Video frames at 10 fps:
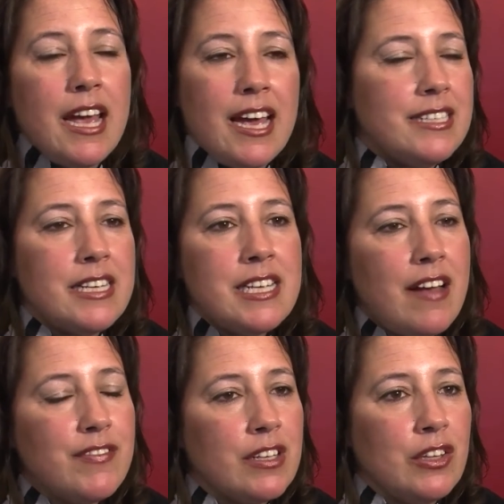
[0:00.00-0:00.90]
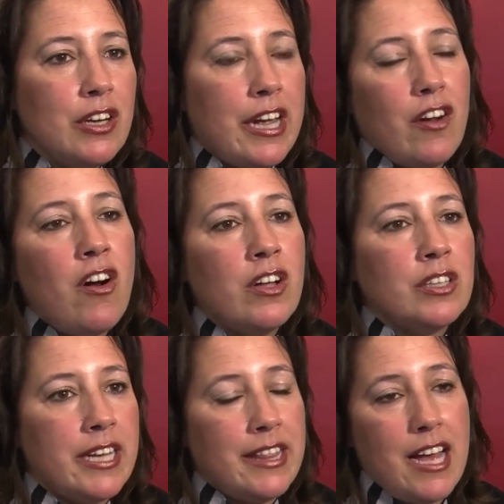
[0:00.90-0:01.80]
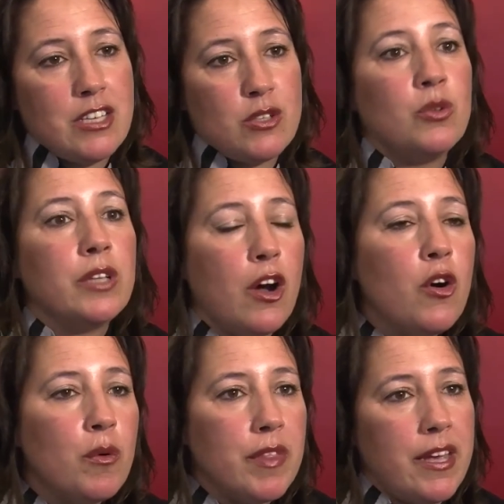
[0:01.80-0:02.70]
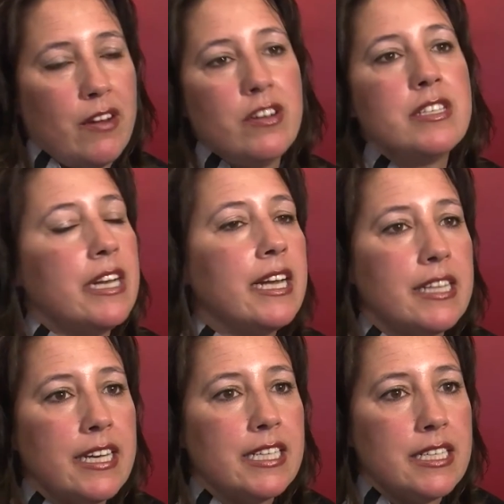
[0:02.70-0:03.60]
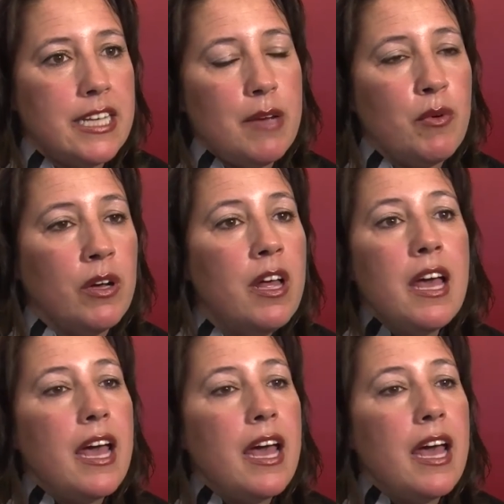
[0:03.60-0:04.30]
It doesn't have to look at all like that school-at-home thing or sitting at the kitchen table.